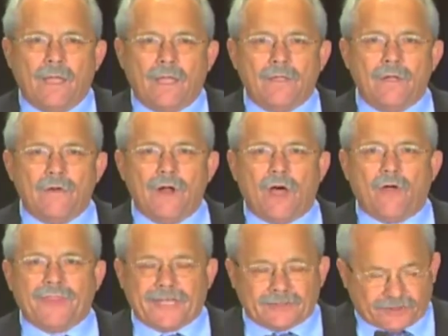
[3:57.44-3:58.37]
You
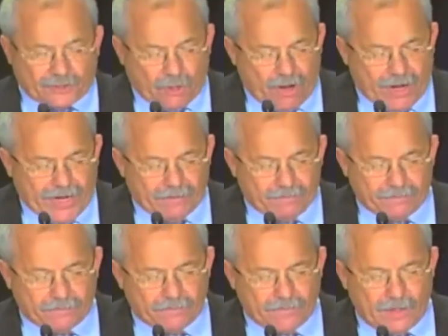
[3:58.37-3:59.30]
know this story.
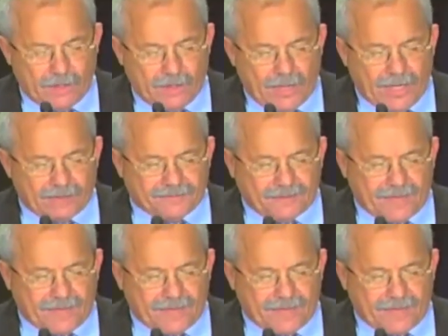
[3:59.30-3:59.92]
It's